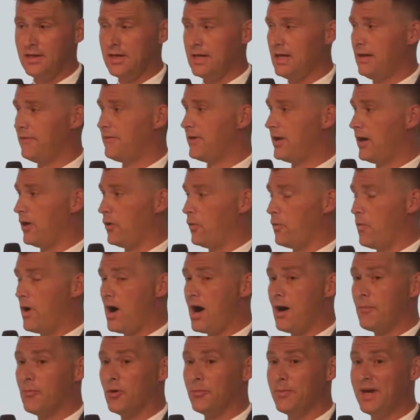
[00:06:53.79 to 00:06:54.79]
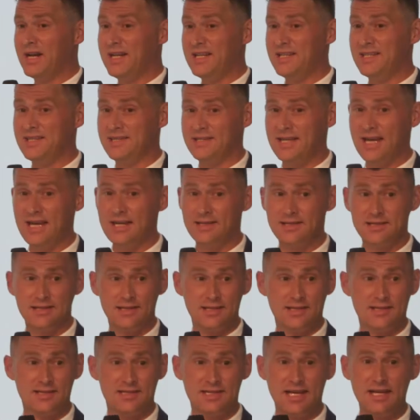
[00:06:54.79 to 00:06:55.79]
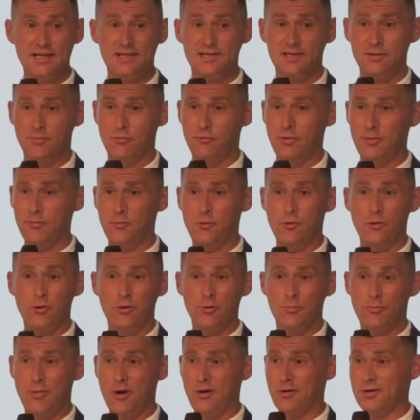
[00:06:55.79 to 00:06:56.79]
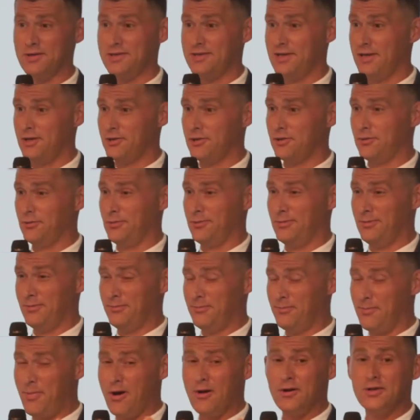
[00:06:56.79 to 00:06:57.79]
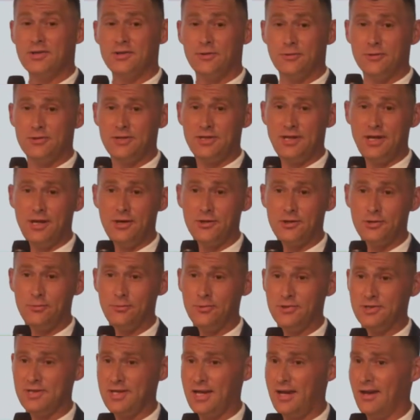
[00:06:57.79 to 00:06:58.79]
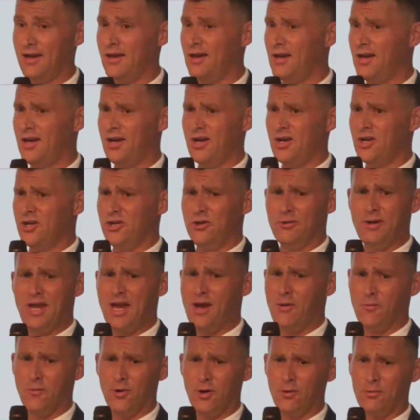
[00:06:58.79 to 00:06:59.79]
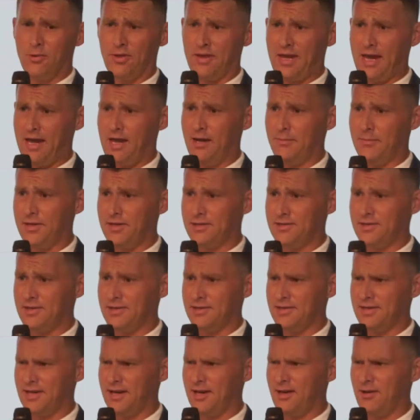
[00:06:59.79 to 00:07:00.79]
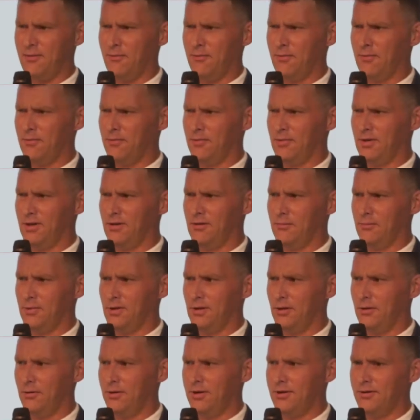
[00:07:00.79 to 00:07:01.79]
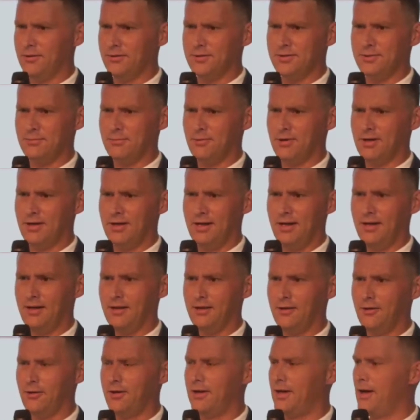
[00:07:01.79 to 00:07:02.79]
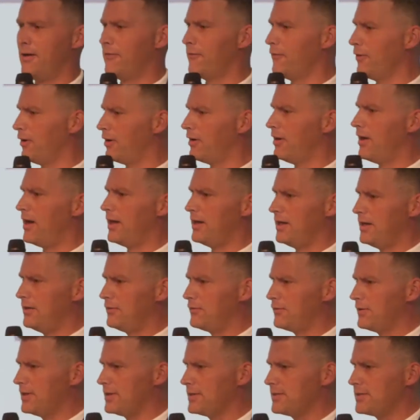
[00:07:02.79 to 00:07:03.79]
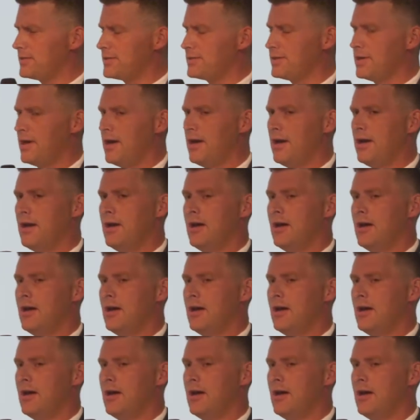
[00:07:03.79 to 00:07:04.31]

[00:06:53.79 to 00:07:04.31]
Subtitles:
Even on Guam or many states, the state Supreme Court or Bar Association will say, you can't work with cannabis. And it's like, we're lawyers, we're kind of looking out for our client interests.